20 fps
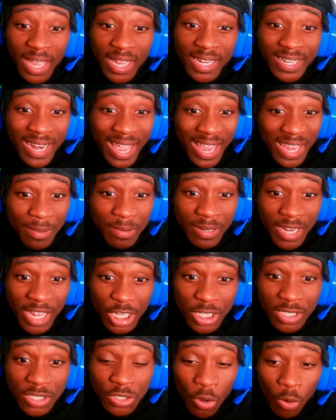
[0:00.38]
Nate,
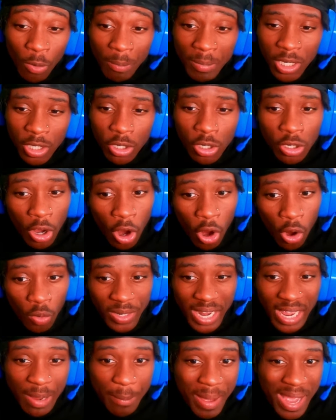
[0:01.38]
niggas told me, oh,
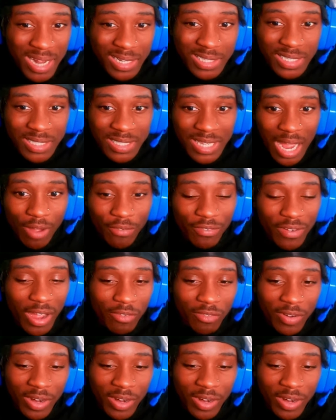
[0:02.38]
Nate Benz is top five